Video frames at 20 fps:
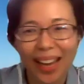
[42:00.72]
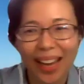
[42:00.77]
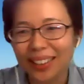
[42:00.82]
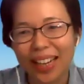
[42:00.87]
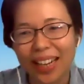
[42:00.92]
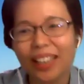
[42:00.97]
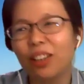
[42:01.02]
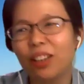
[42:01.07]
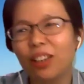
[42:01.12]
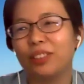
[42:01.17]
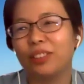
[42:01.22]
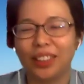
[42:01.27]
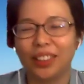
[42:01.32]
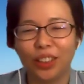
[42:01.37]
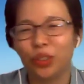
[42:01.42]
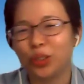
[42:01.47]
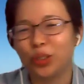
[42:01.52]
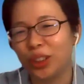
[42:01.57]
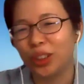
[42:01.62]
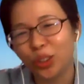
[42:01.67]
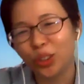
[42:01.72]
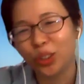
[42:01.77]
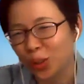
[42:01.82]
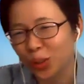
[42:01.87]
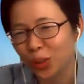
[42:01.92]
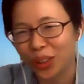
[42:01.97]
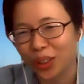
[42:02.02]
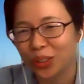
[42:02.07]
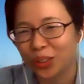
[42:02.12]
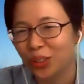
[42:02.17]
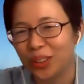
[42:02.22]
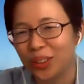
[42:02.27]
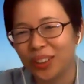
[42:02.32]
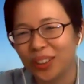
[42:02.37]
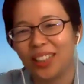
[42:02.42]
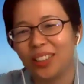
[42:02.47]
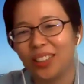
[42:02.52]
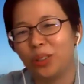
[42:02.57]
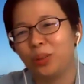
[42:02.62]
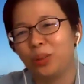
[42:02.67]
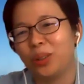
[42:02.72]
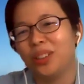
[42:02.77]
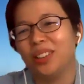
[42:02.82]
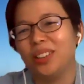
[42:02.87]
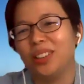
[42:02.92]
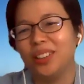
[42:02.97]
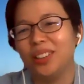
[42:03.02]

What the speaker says: at the end of the day, you need to look into it as well.